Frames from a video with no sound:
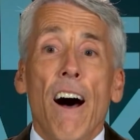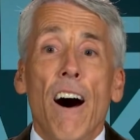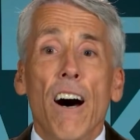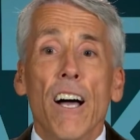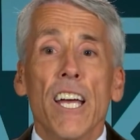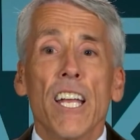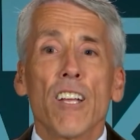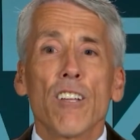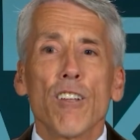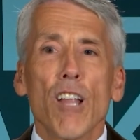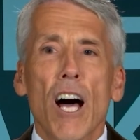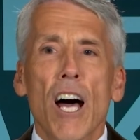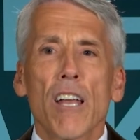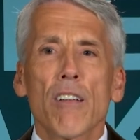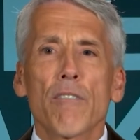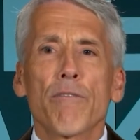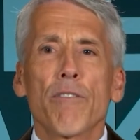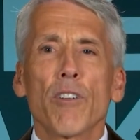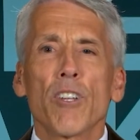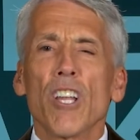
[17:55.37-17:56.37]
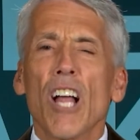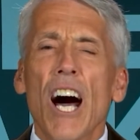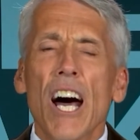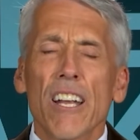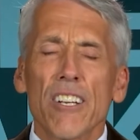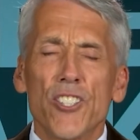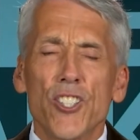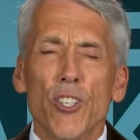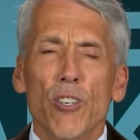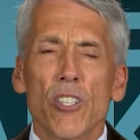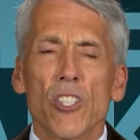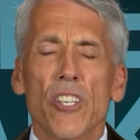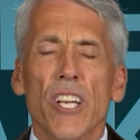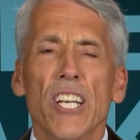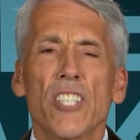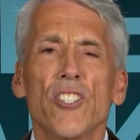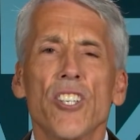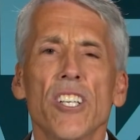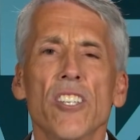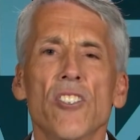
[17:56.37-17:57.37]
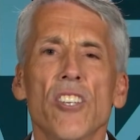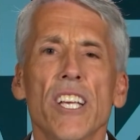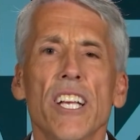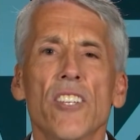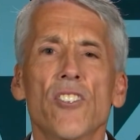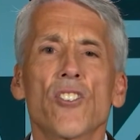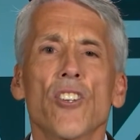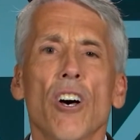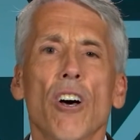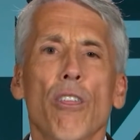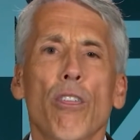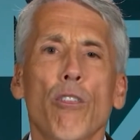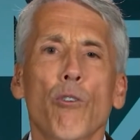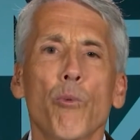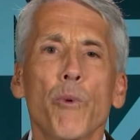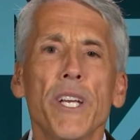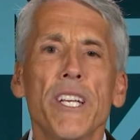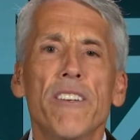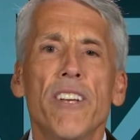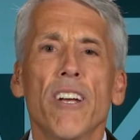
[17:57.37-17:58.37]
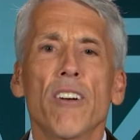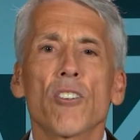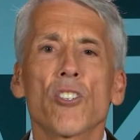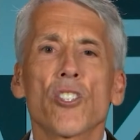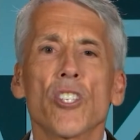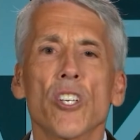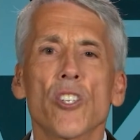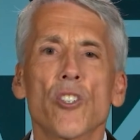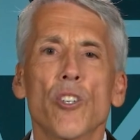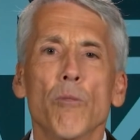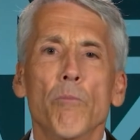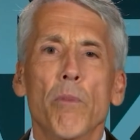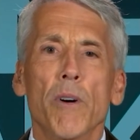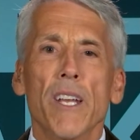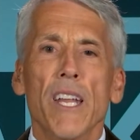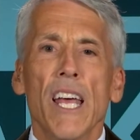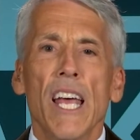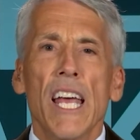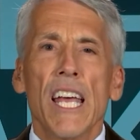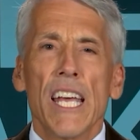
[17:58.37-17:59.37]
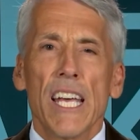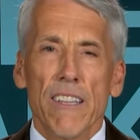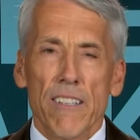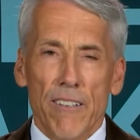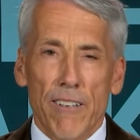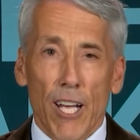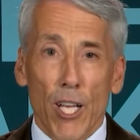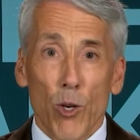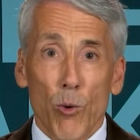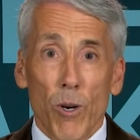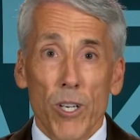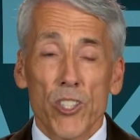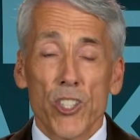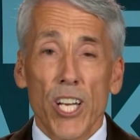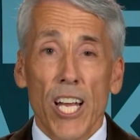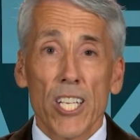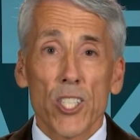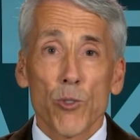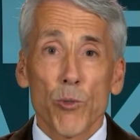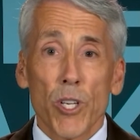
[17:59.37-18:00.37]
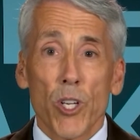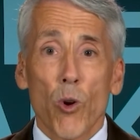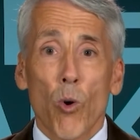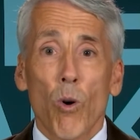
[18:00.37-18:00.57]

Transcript: uh, in a lot of lot of jurisdictions, it's a three-tier system. But in the Delaware Chancery